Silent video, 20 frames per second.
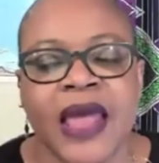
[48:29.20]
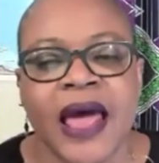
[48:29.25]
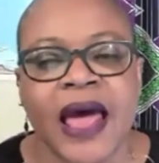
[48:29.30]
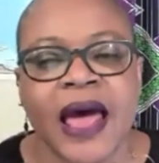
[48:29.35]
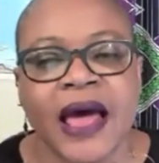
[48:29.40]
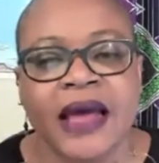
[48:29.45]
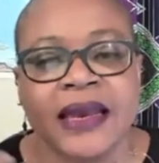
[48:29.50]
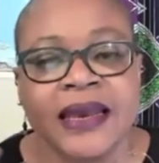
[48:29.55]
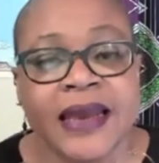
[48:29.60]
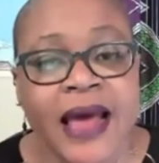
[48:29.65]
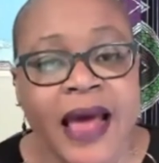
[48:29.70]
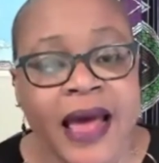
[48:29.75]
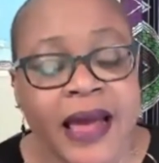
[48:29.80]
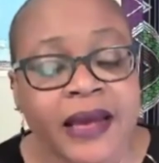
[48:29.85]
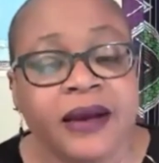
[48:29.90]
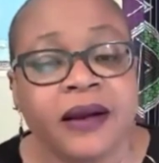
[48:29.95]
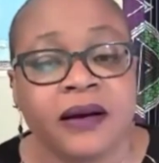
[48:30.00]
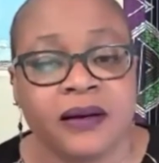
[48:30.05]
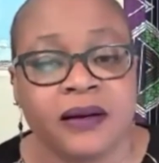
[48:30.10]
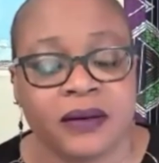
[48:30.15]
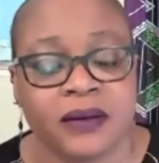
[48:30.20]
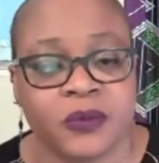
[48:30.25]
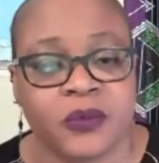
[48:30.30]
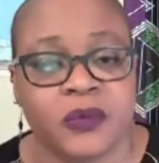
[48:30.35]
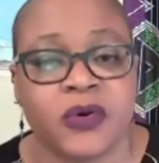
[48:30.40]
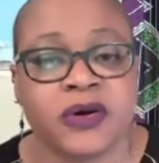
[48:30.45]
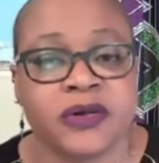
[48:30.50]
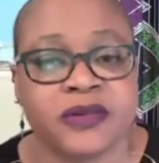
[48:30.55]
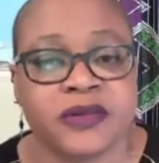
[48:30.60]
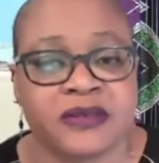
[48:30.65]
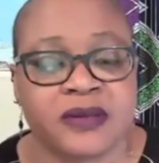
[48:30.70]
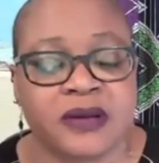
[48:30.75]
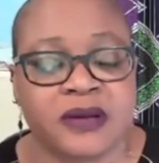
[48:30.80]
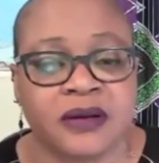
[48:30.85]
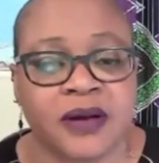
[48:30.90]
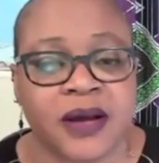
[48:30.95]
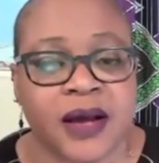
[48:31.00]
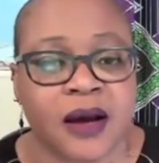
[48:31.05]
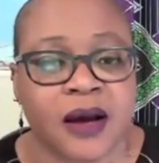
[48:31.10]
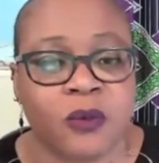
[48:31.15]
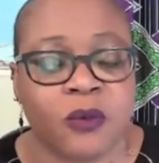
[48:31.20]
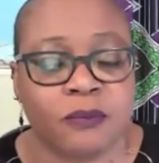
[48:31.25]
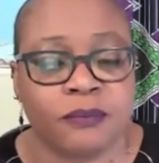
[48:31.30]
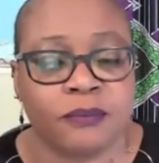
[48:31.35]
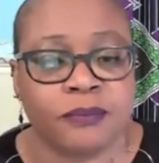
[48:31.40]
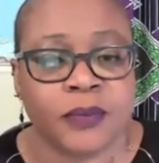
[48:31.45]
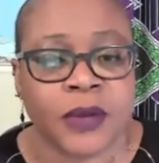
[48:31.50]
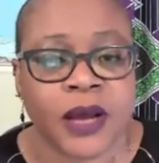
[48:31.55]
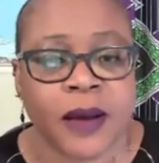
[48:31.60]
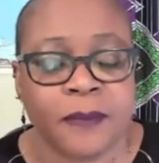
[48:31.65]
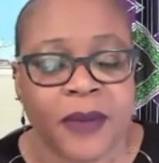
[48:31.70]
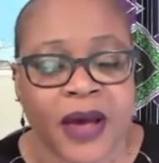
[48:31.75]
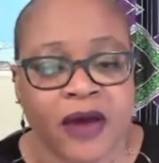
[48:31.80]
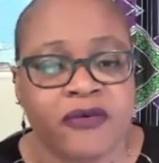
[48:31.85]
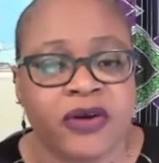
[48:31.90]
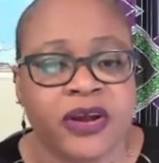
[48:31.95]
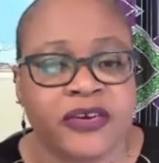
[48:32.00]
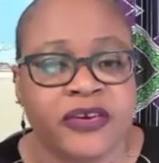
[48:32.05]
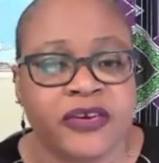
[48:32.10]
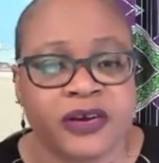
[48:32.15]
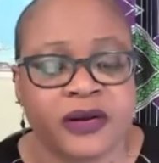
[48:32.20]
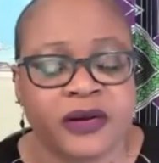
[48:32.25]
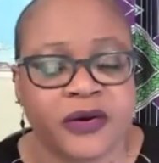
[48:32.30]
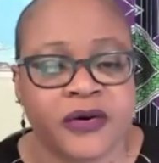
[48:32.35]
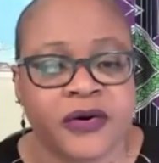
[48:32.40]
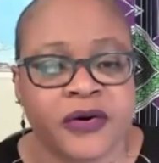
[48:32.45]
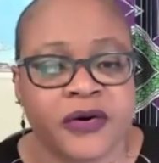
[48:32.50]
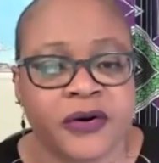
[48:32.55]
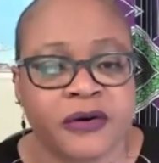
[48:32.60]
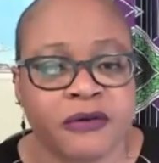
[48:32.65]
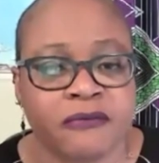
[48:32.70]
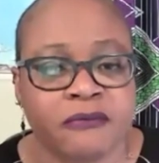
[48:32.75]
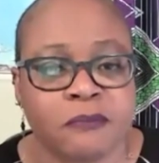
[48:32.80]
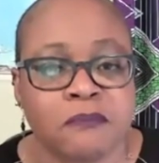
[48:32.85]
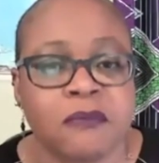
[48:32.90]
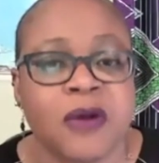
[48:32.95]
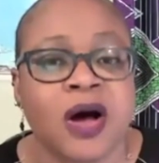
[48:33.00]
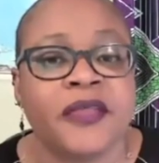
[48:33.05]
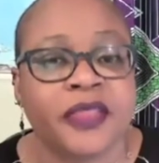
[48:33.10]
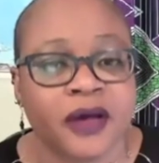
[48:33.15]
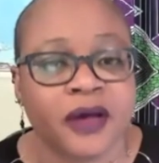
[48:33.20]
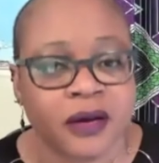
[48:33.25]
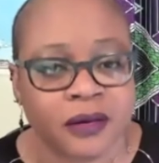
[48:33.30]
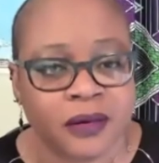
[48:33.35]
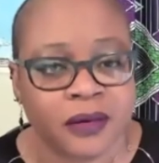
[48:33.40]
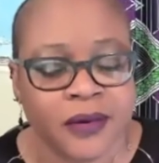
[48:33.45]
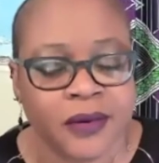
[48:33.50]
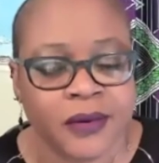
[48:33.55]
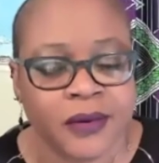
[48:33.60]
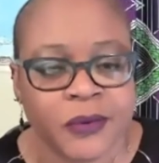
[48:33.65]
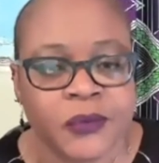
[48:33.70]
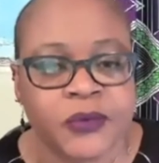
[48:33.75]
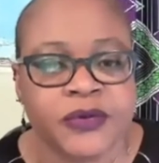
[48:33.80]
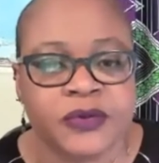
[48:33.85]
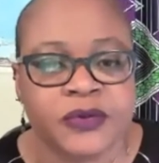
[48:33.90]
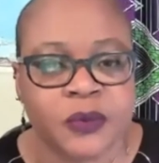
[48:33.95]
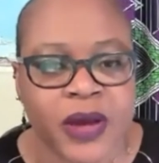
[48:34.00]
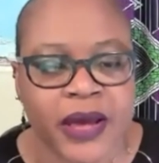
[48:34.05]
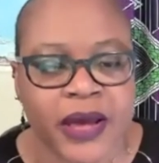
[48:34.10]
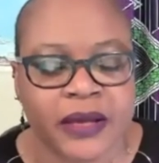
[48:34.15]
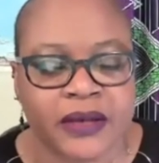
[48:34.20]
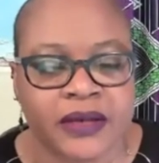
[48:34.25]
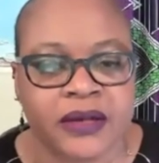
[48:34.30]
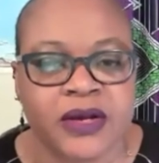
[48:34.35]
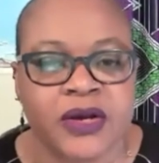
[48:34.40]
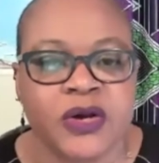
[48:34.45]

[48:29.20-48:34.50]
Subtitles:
And Nina was a biracial. Her mother was white.